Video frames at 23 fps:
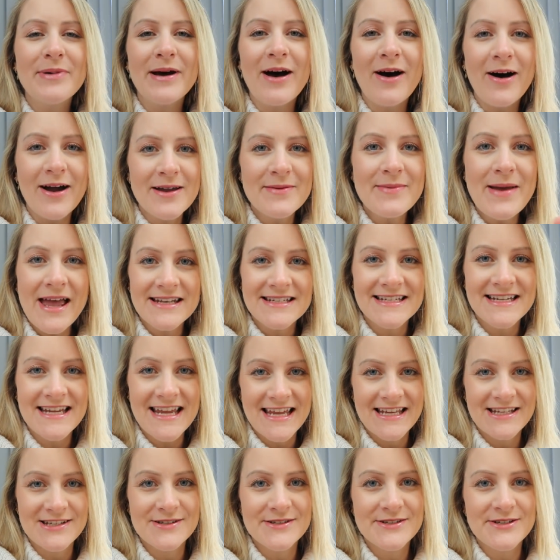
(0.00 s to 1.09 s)
But I am
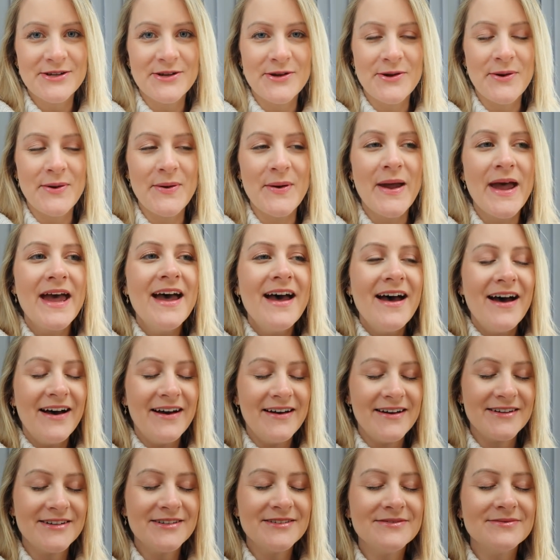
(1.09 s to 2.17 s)
heading into
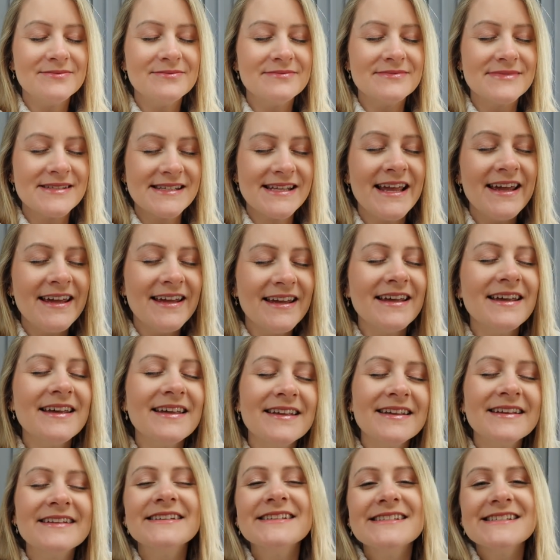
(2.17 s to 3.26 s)

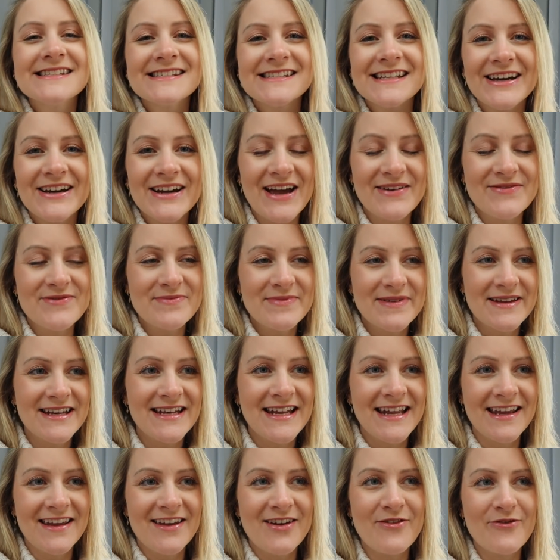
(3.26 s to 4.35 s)
HomeSense. I haven't been
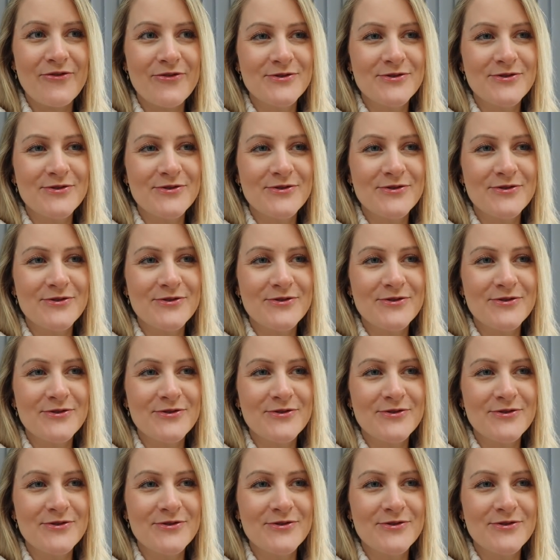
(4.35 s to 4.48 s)
here